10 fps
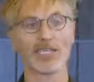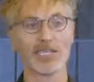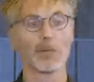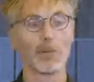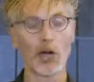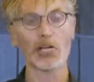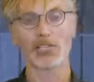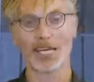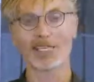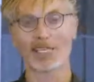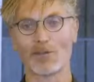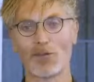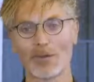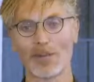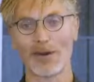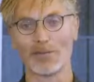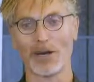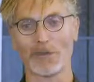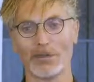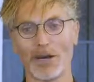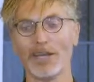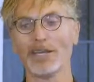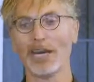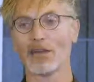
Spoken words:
there's a person at somewhere in that pipeline.